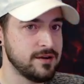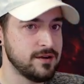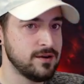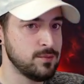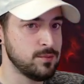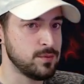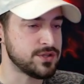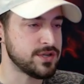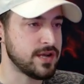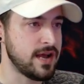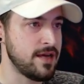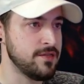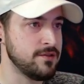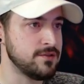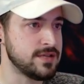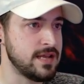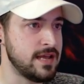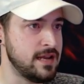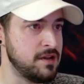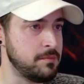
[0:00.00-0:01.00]
which
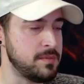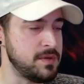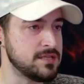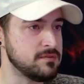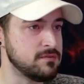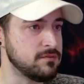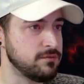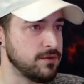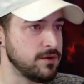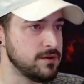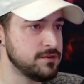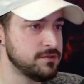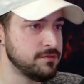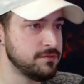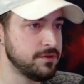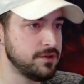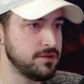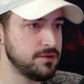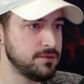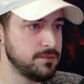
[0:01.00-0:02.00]
gathers enemies in front of
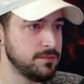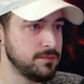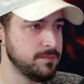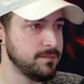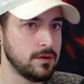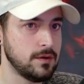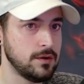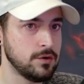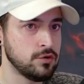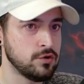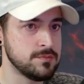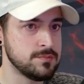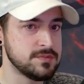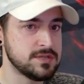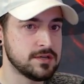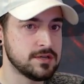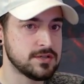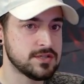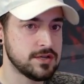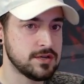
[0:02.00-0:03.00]
you.
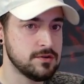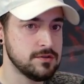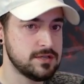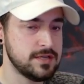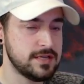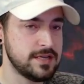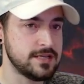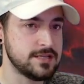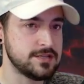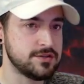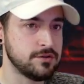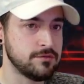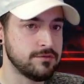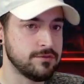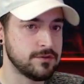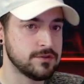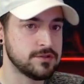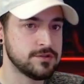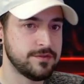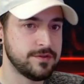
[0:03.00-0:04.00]
Crimson Assault is your
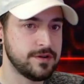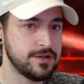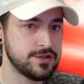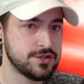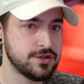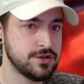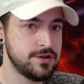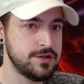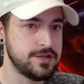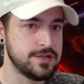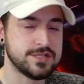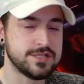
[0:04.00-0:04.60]
first finisher, you just